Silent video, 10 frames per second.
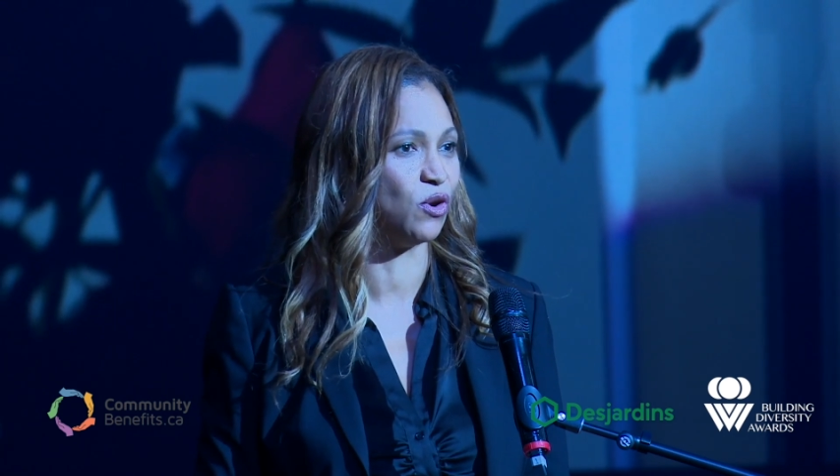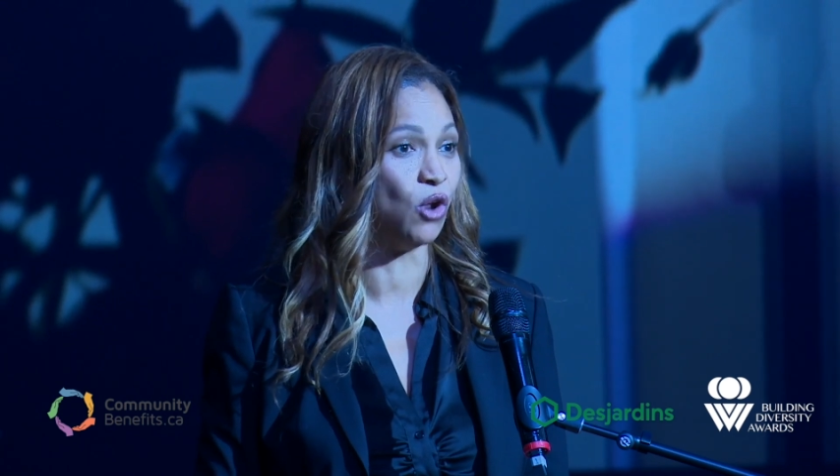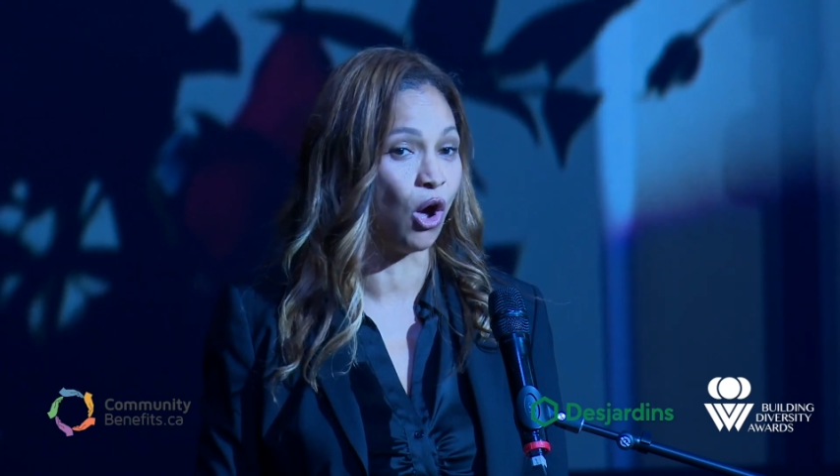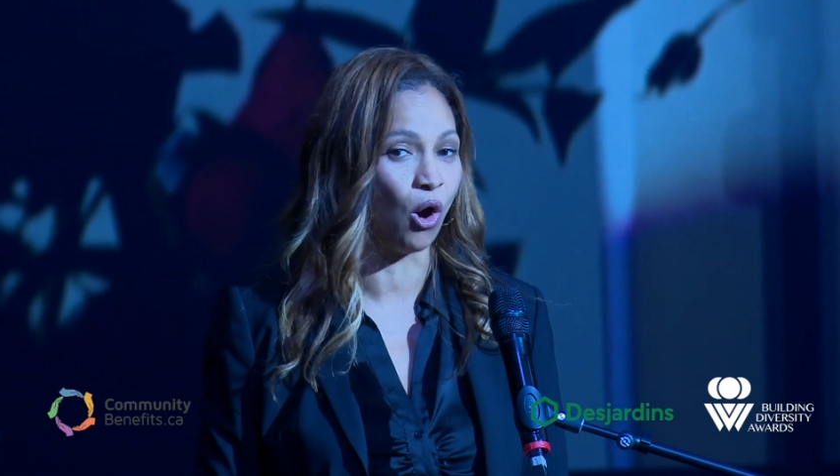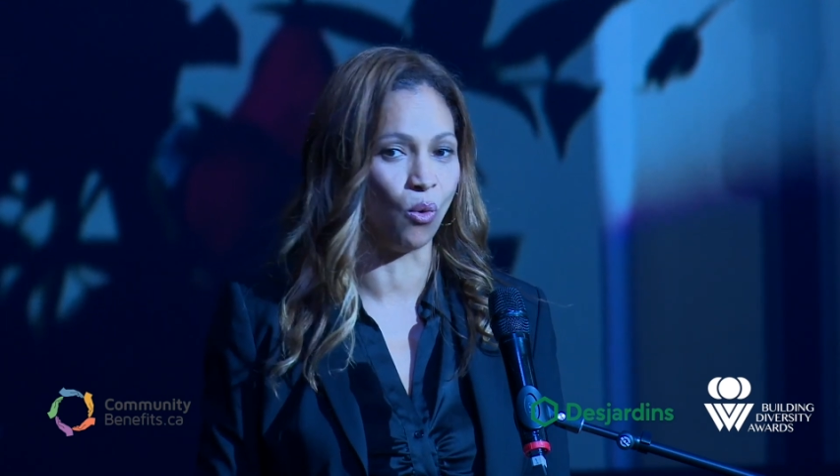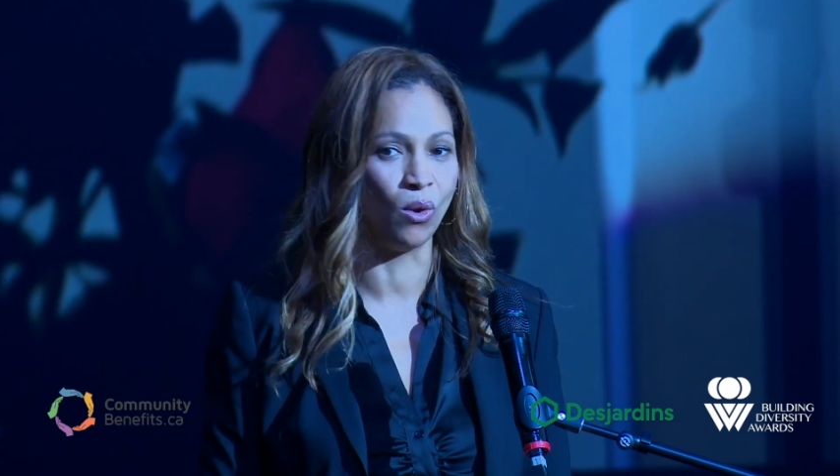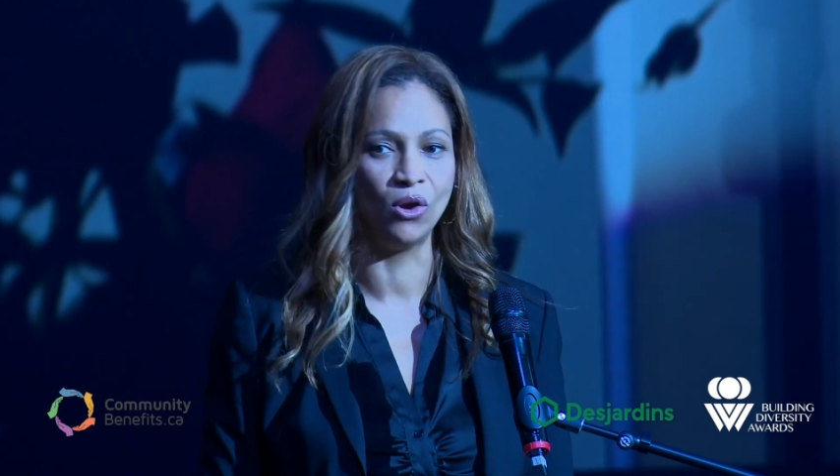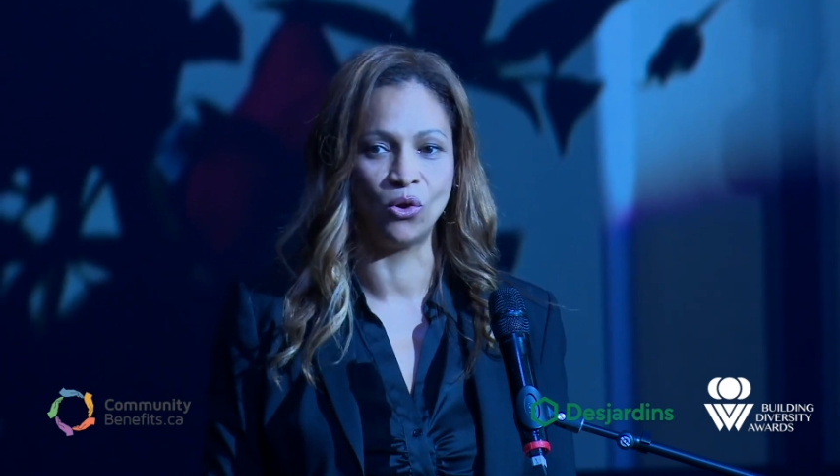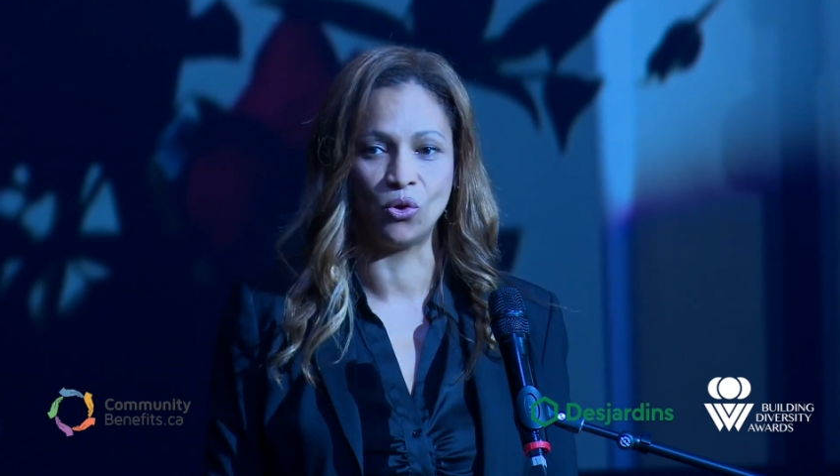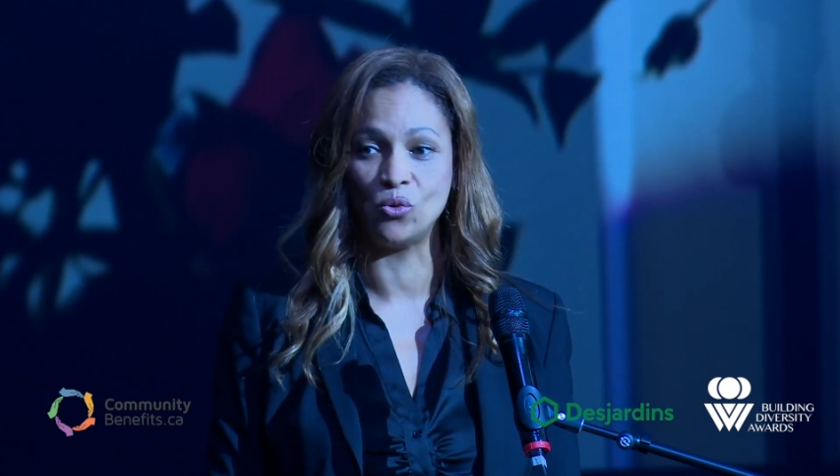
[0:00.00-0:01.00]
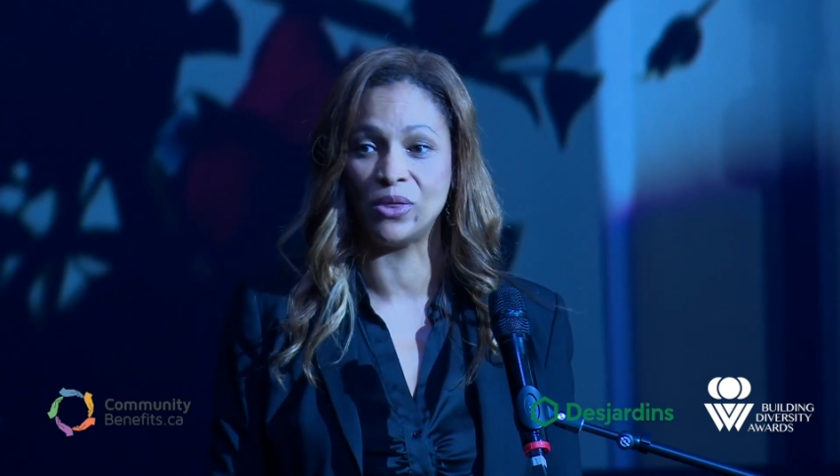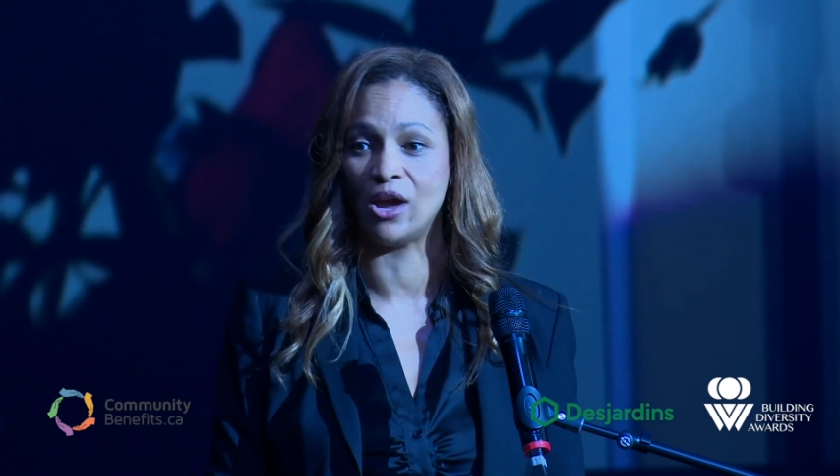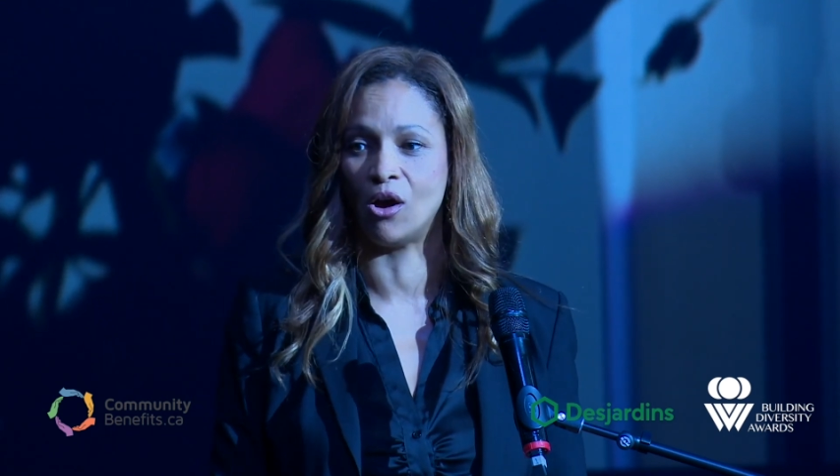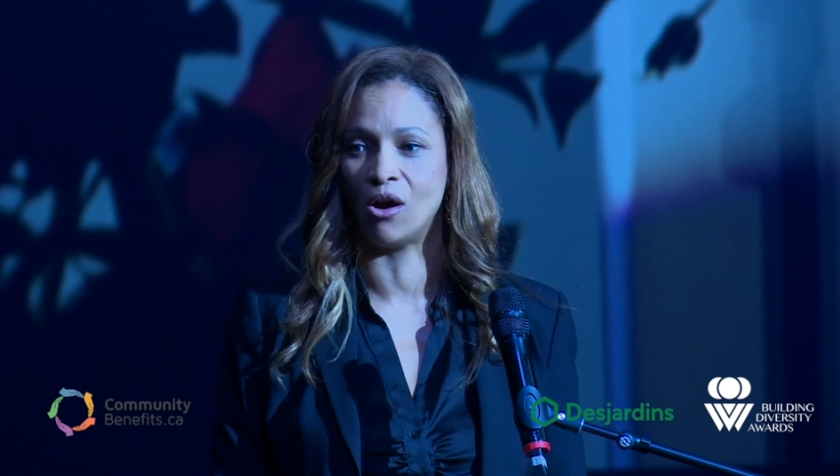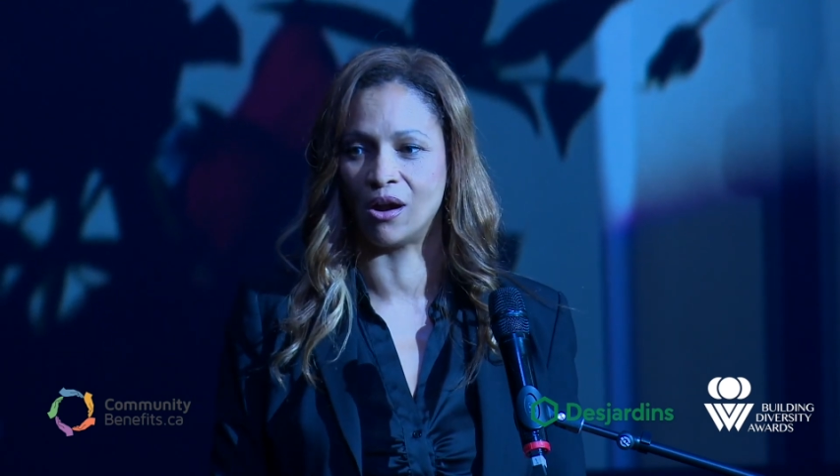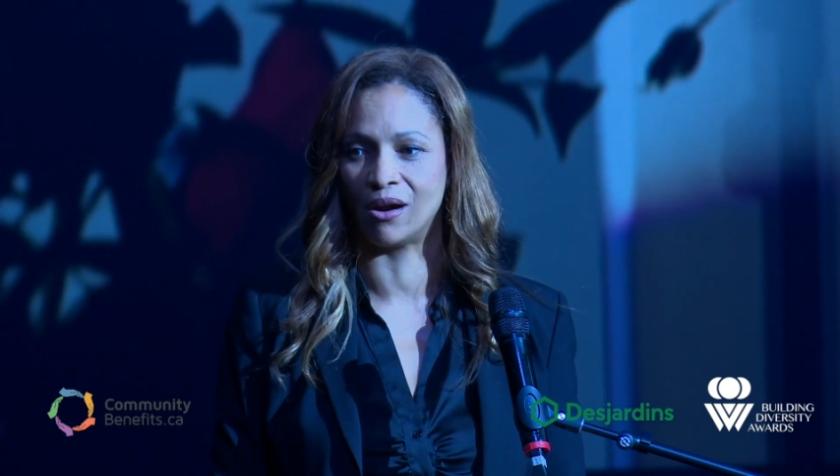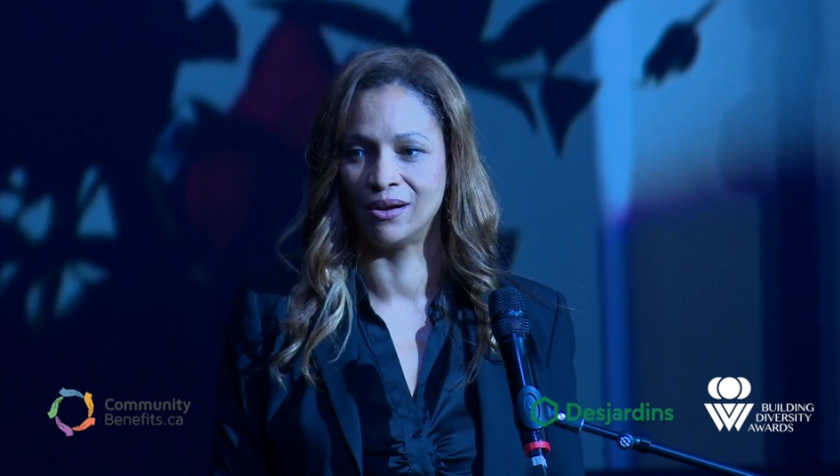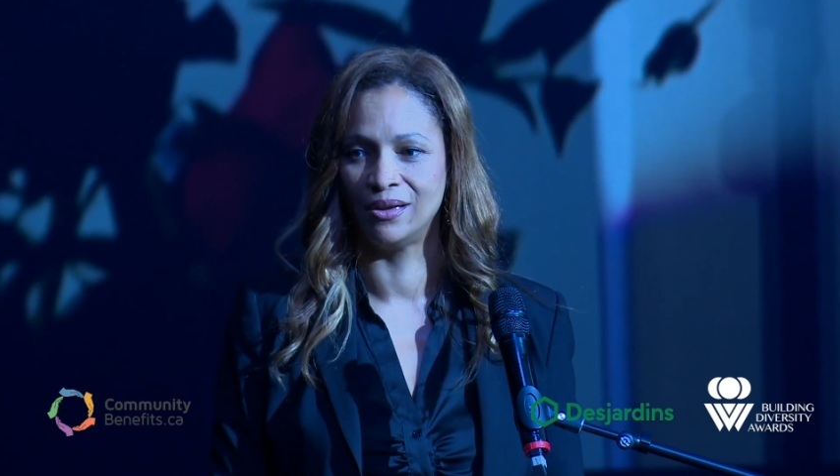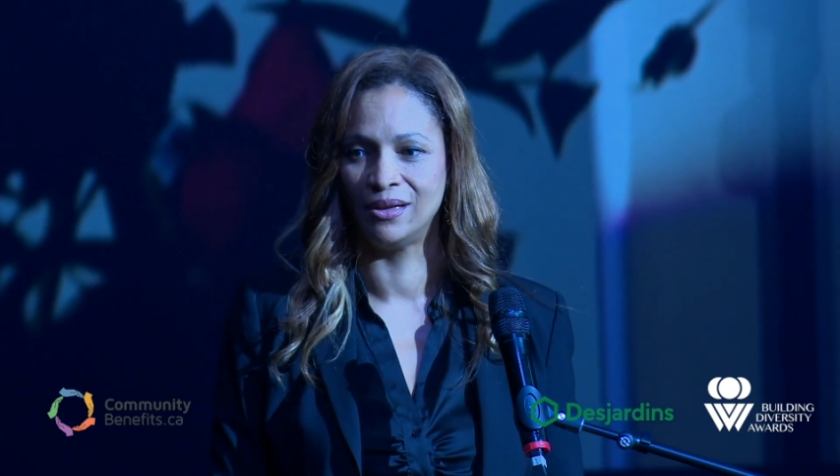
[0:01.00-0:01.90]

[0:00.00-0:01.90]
know who they are